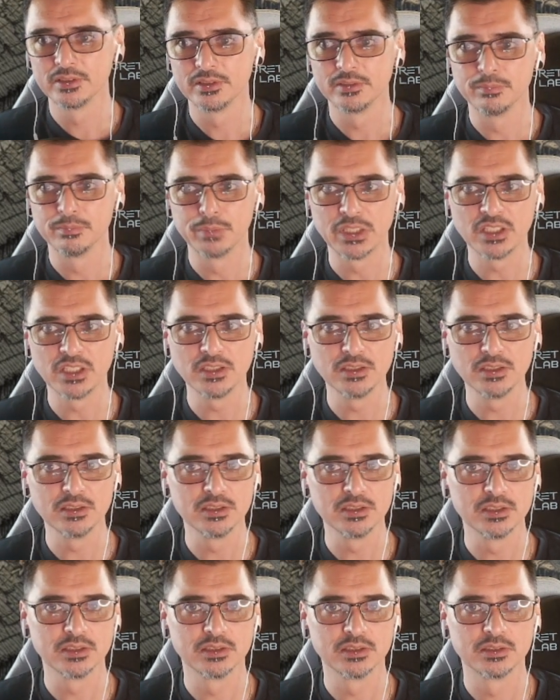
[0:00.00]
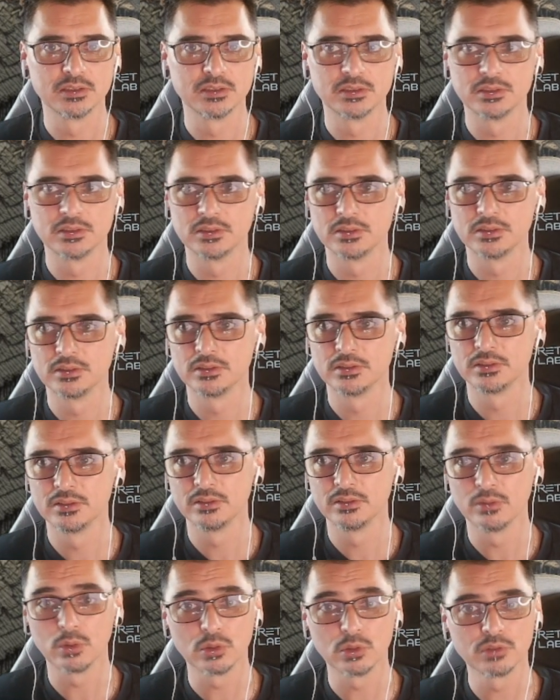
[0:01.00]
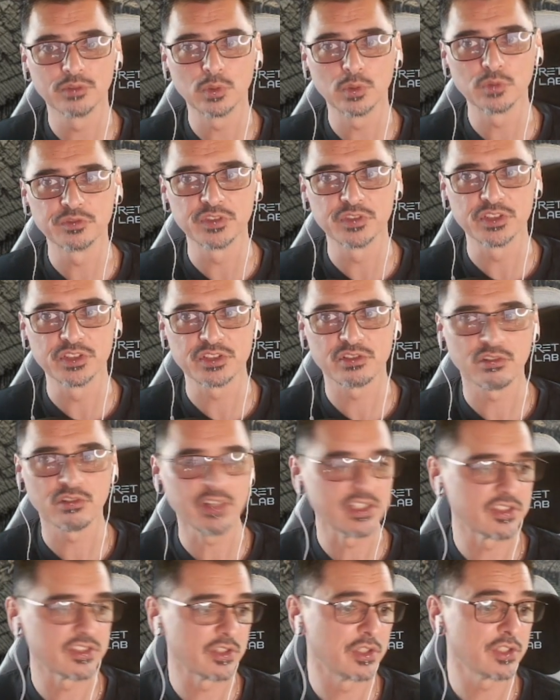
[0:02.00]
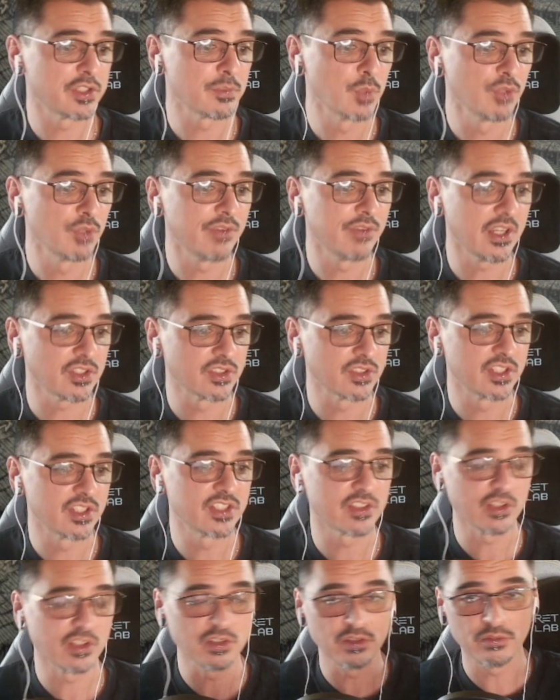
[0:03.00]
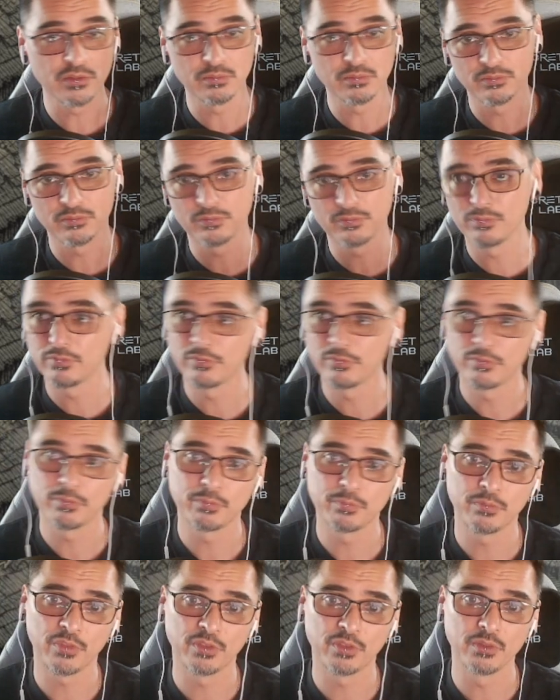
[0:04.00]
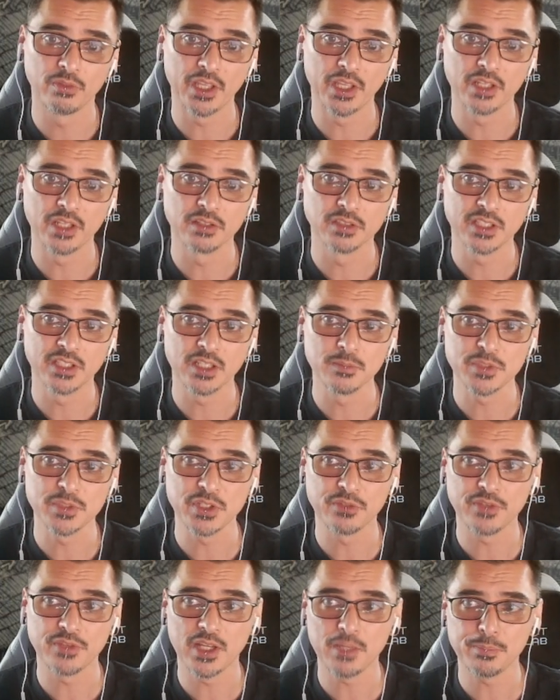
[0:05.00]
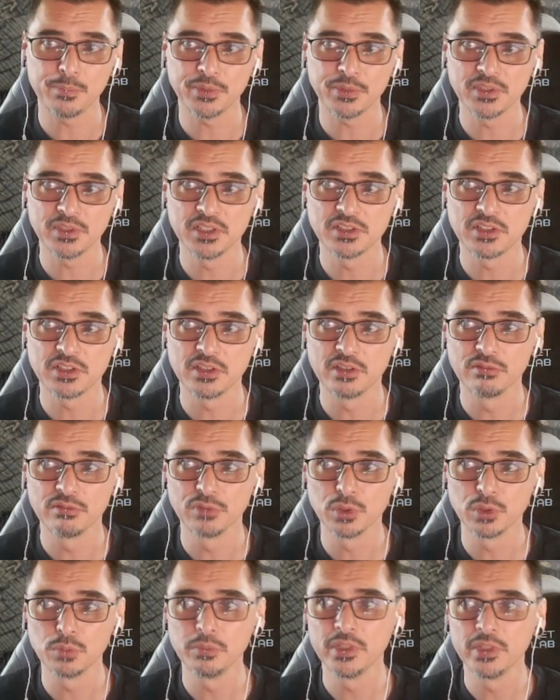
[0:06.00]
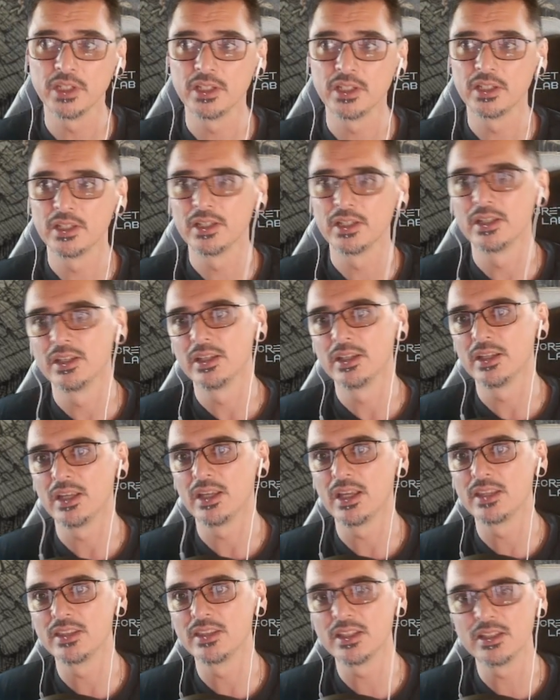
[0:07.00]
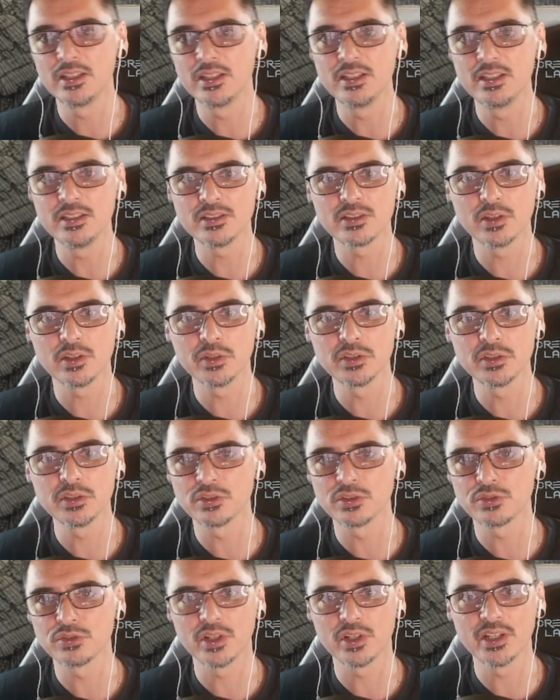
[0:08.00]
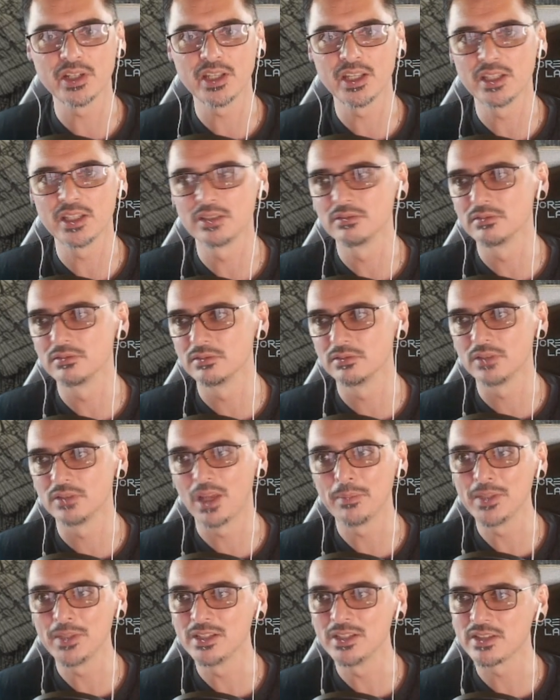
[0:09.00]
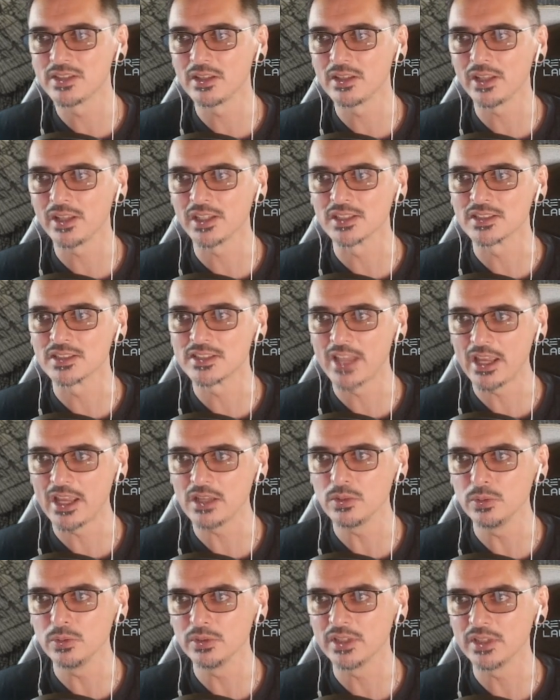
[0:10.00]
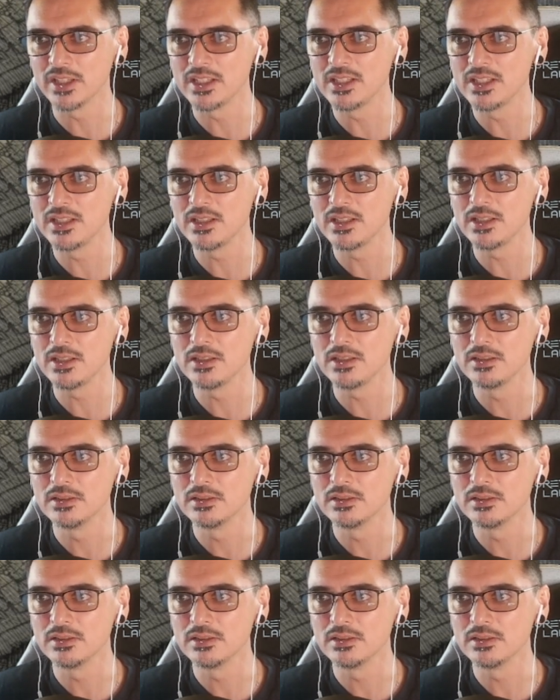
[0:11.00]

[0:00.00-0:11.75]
Begin. Orvold first. Great. So his move action, he's going to get himself up into the room. And then he's going to try and... I mean, is there like a tackle? Can he...